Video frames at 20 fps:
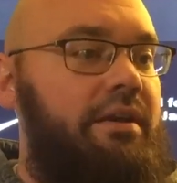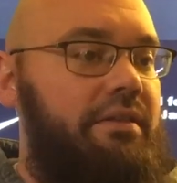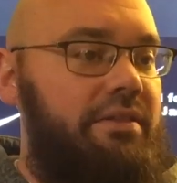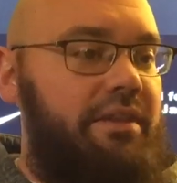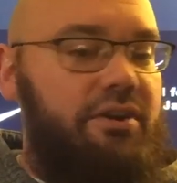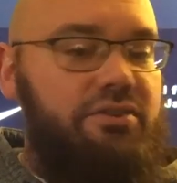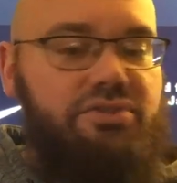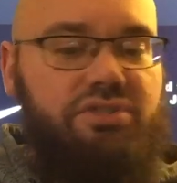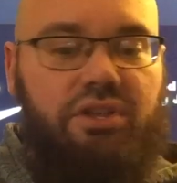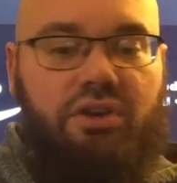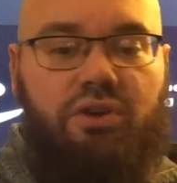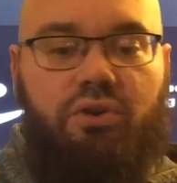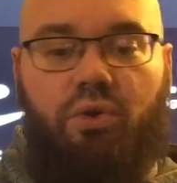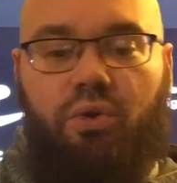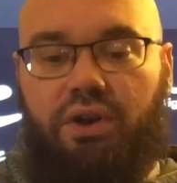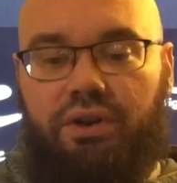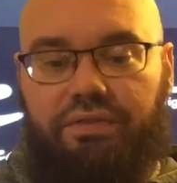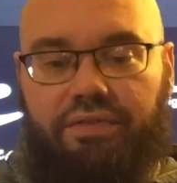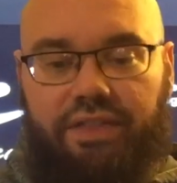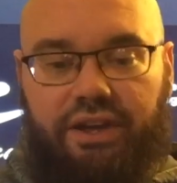There's the
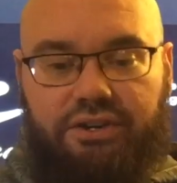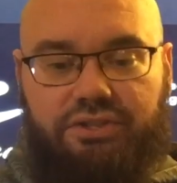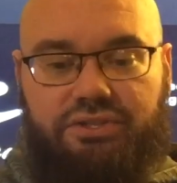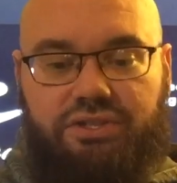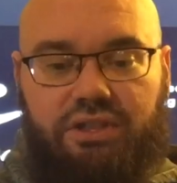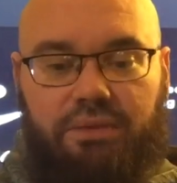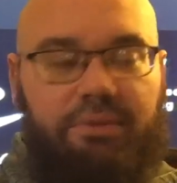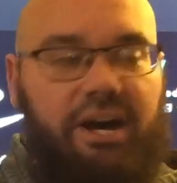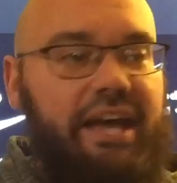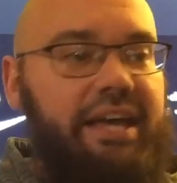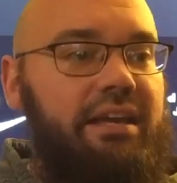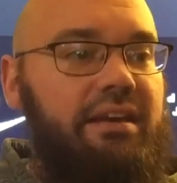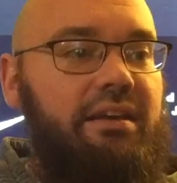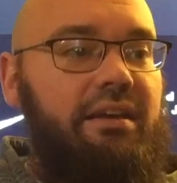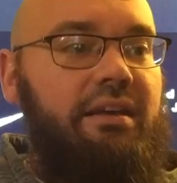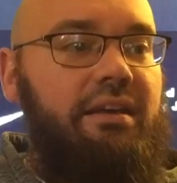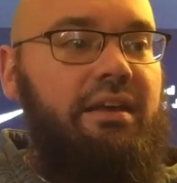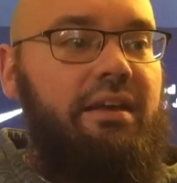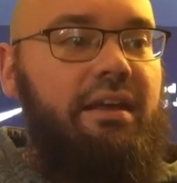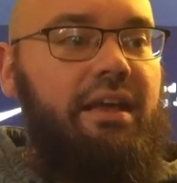cord, there's the mic,
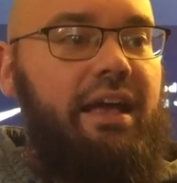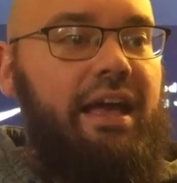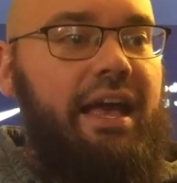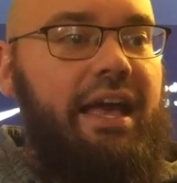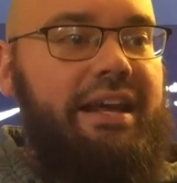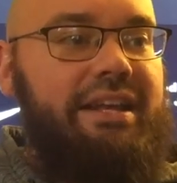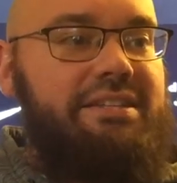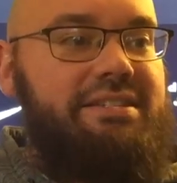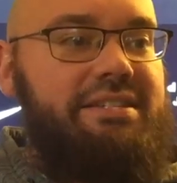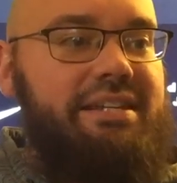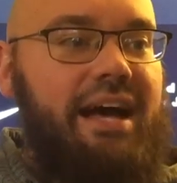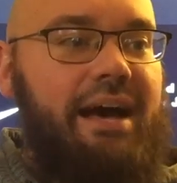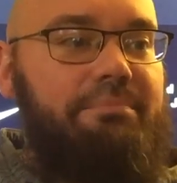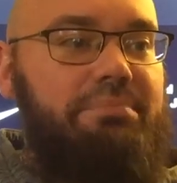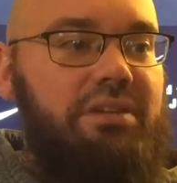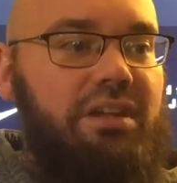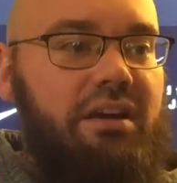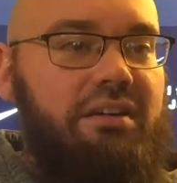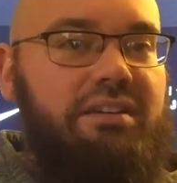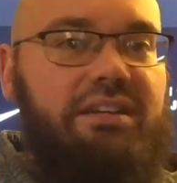and it's not
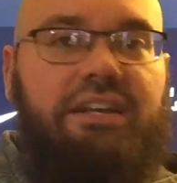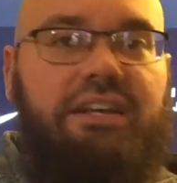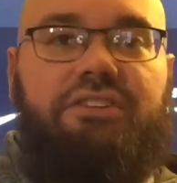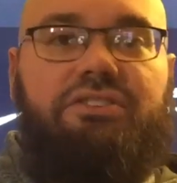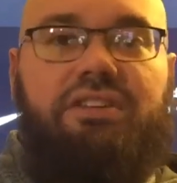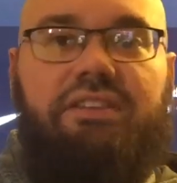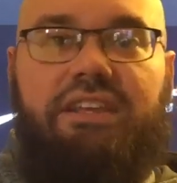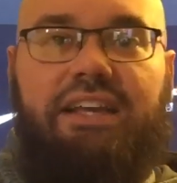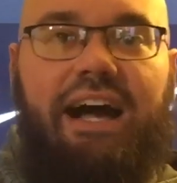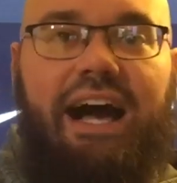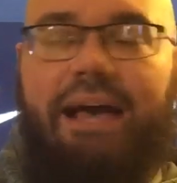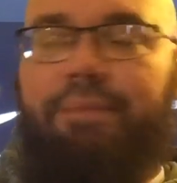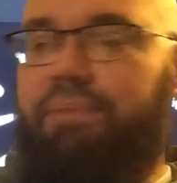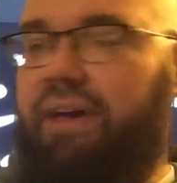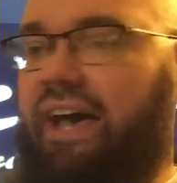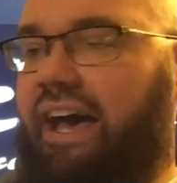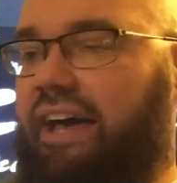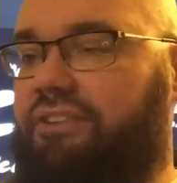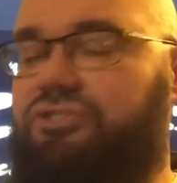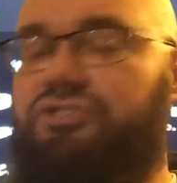plugged into the
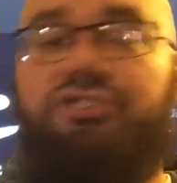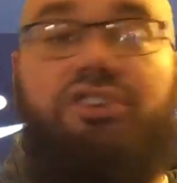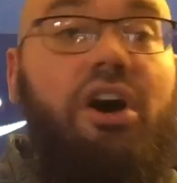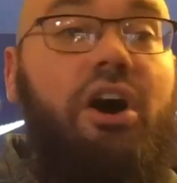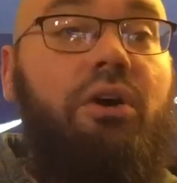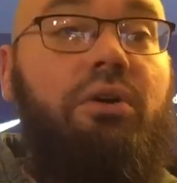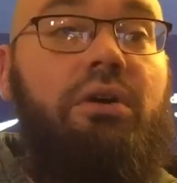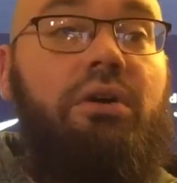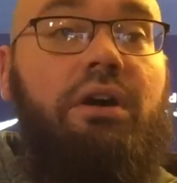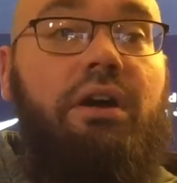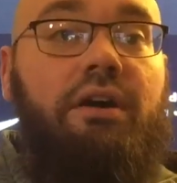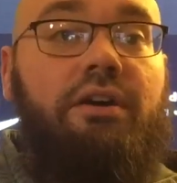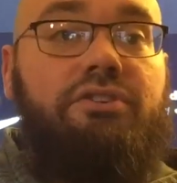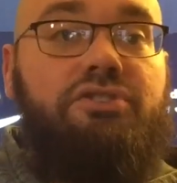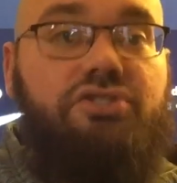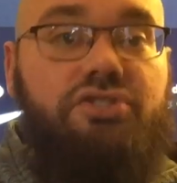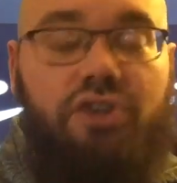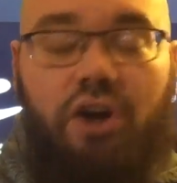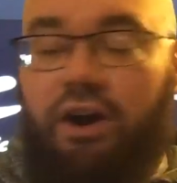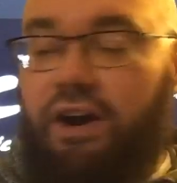iPad. So
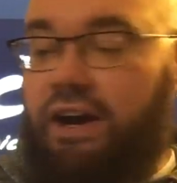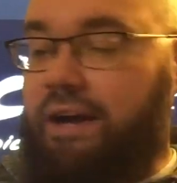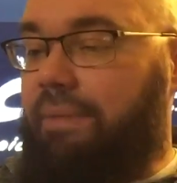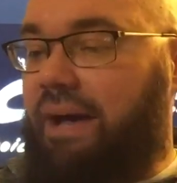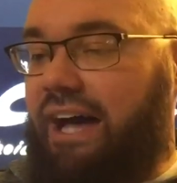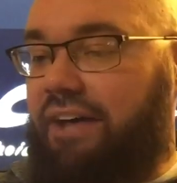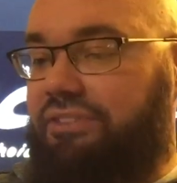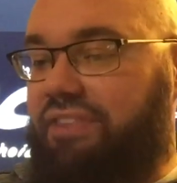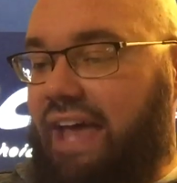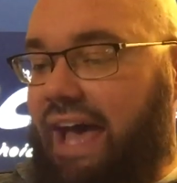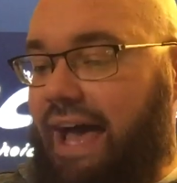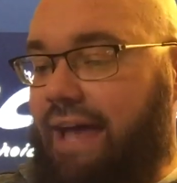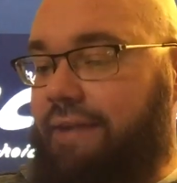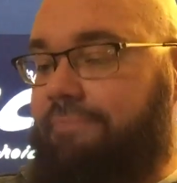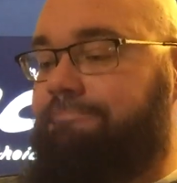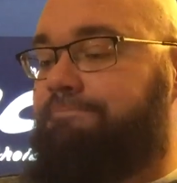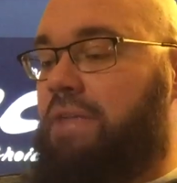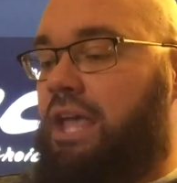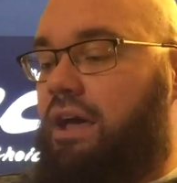sorry about that.